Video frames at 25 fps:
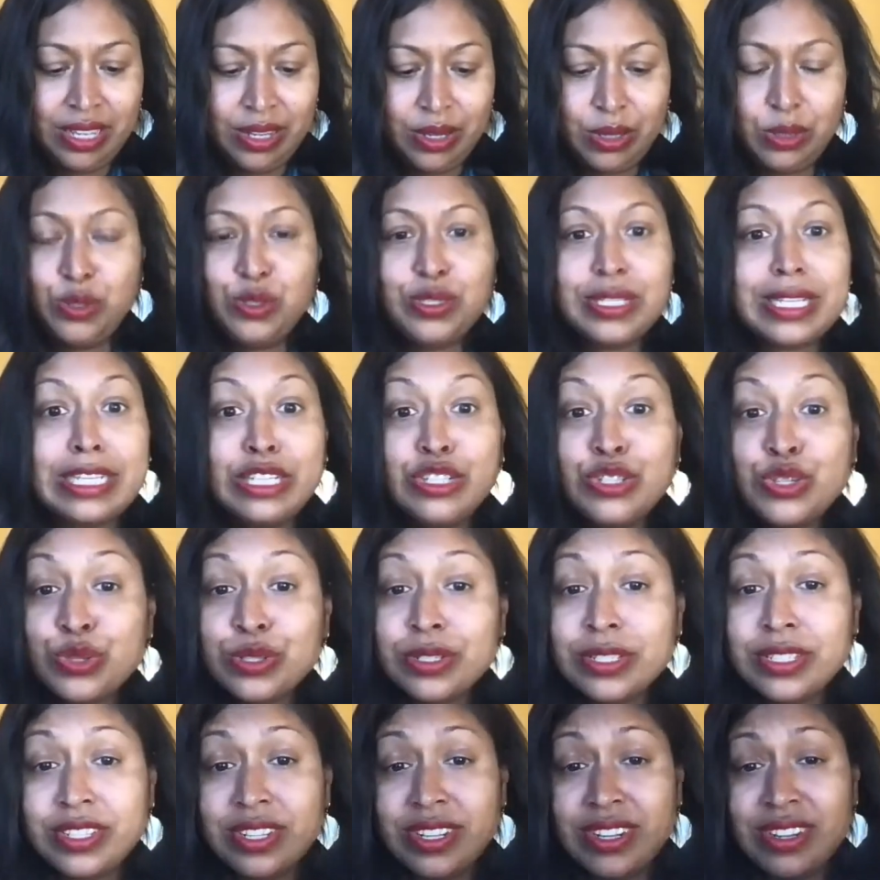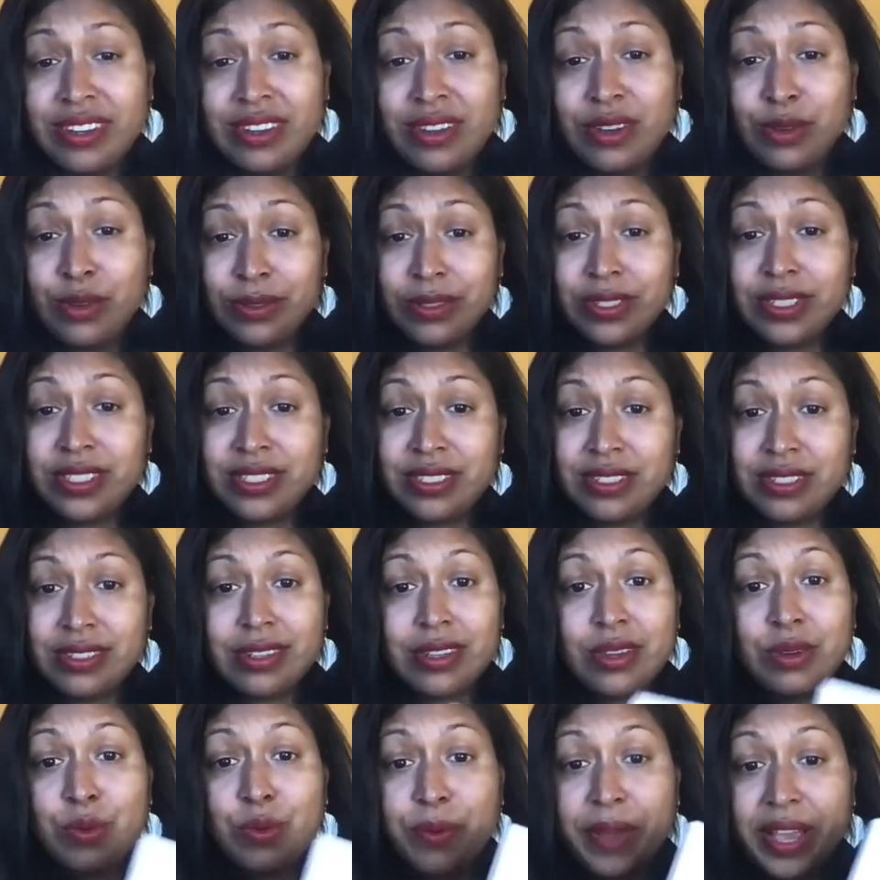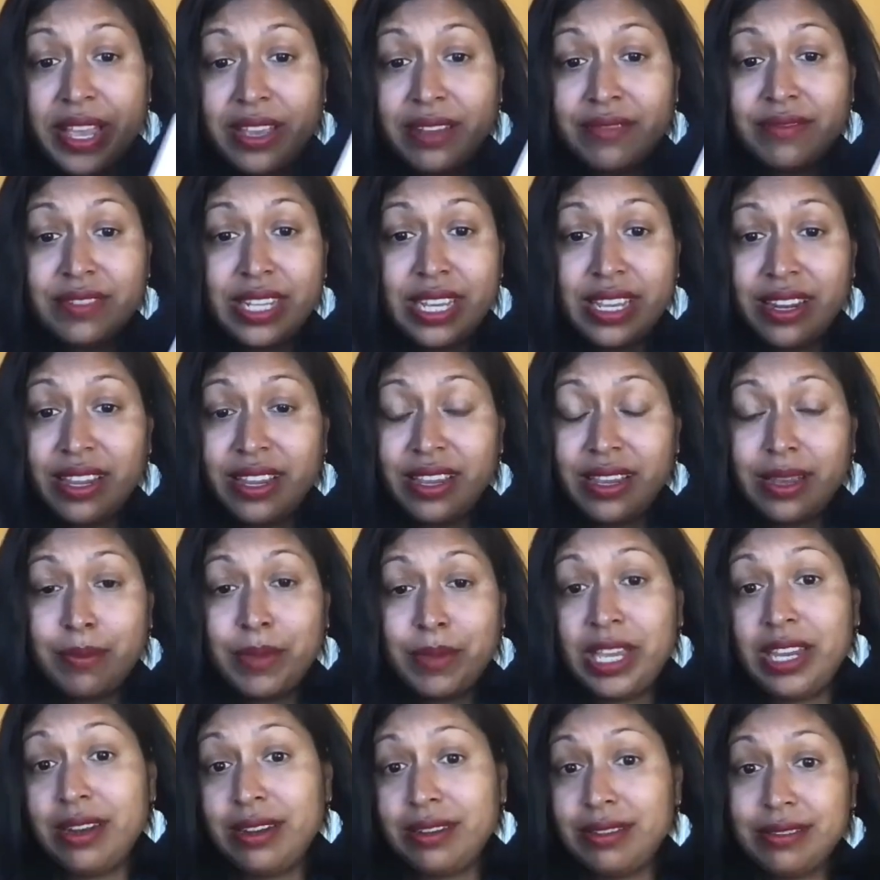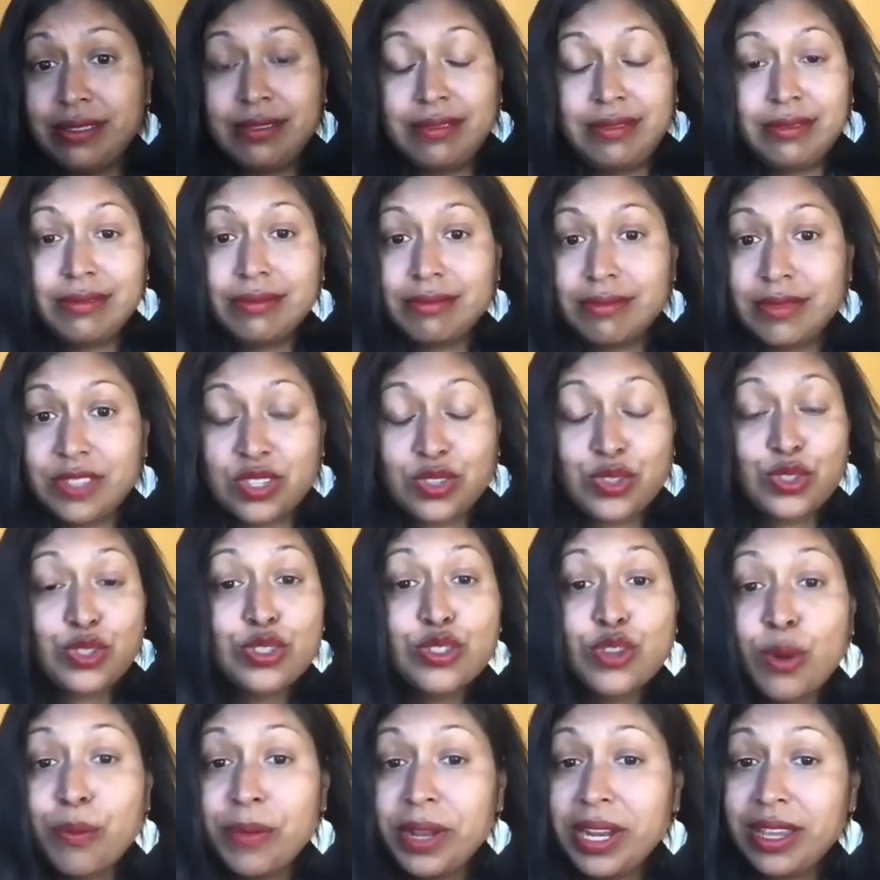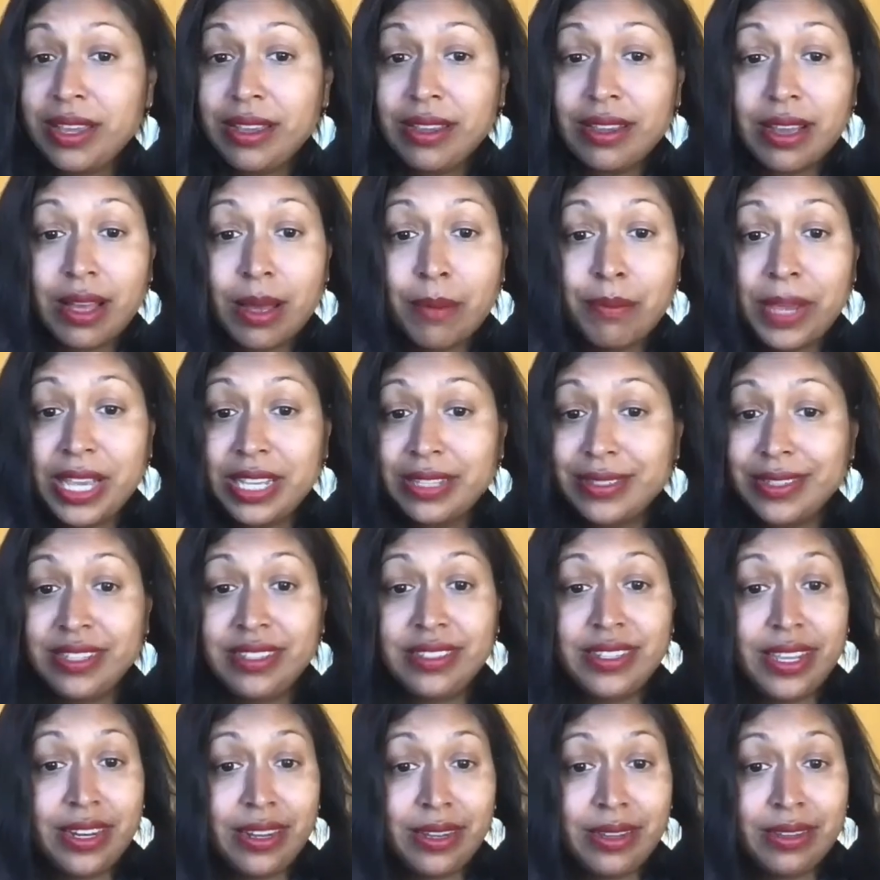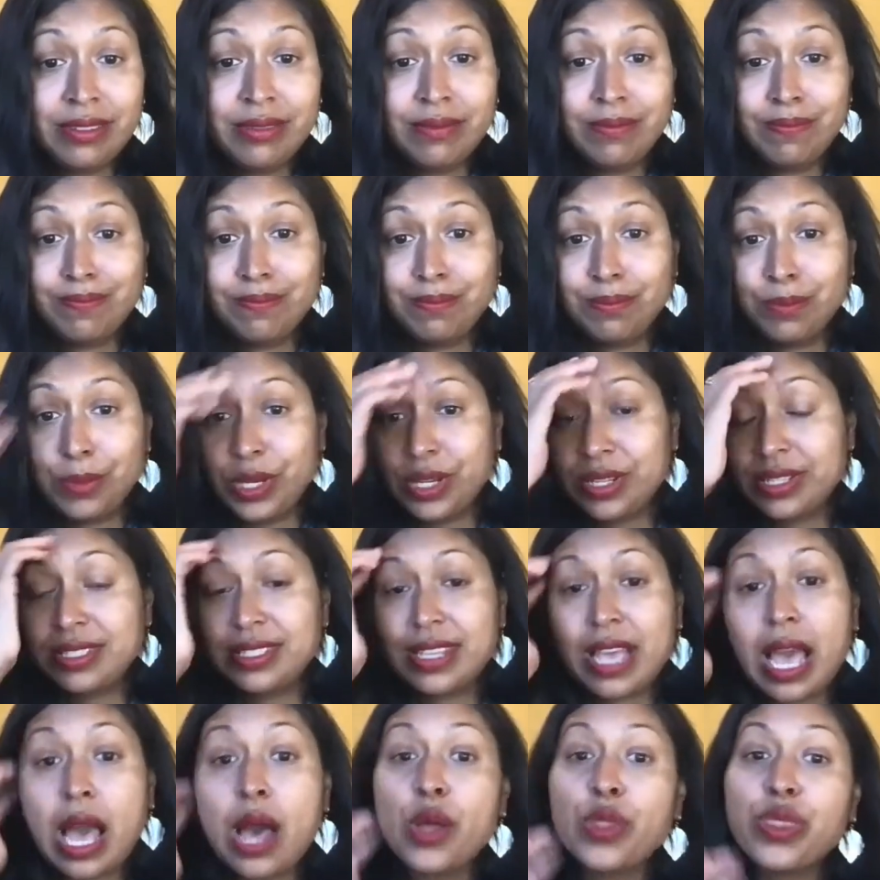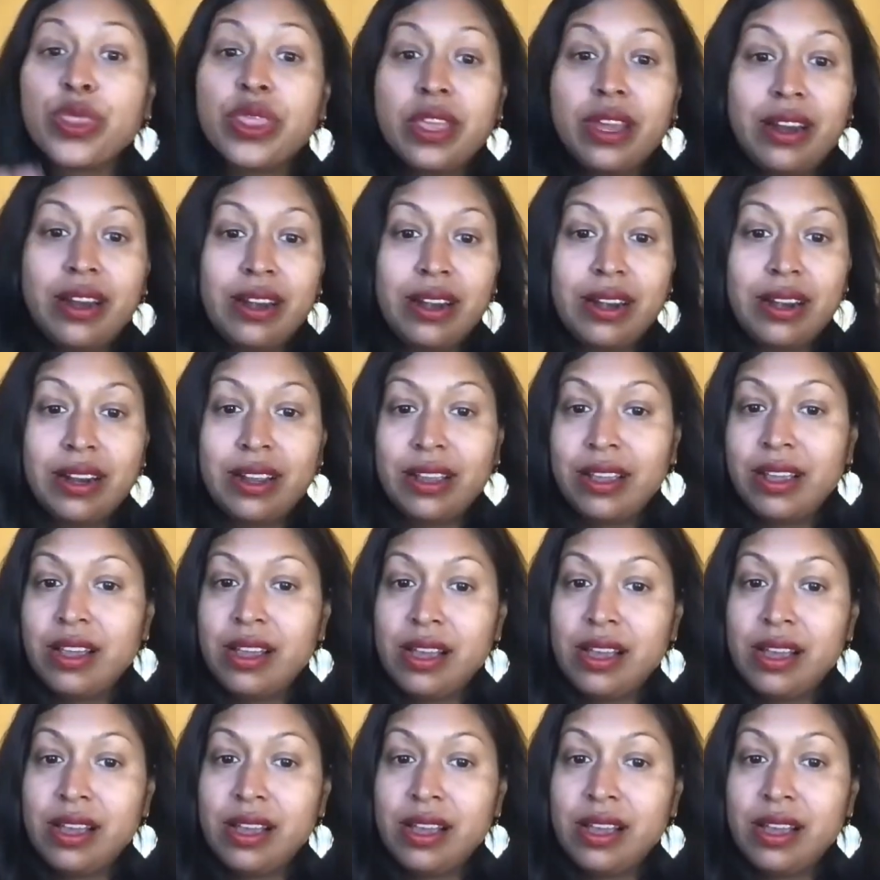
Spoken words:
Who's interested in a holistic way of dating? I mean, there's so many amazing dating books out there.